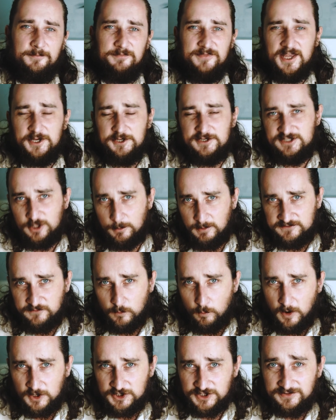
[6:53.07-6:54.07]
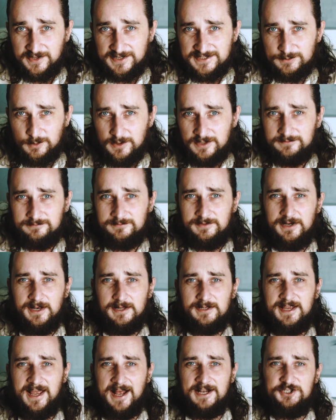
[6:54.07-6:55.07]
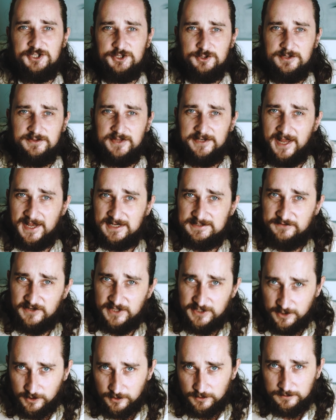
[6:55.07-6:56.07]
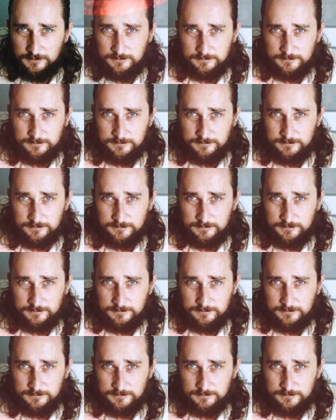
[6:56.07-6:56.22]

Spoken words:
Thank you so much for watching this one. I'll catch you in the next video.